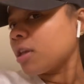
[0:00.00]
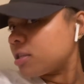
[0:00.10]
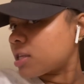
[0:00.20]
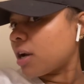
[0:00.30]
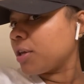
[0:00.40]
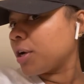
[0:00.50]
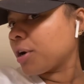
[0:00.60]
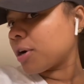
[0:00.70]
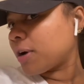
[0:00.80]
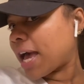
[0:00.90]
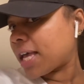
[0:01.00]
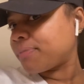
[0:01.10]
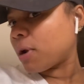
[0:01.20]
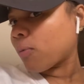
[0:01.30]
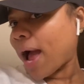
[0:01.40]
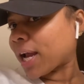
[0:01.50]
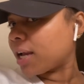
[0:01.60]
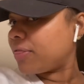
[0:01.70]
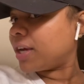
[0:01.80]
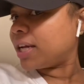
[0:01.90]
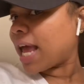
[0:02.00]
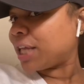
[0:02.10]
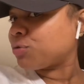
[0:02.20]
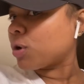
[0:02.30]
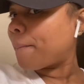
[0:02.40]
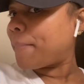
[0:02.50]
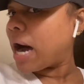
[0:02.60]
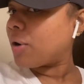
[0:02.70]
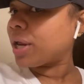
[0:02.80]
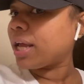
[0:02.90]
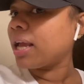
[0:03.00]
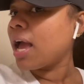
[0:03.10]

so your girl has been rocking the natural pony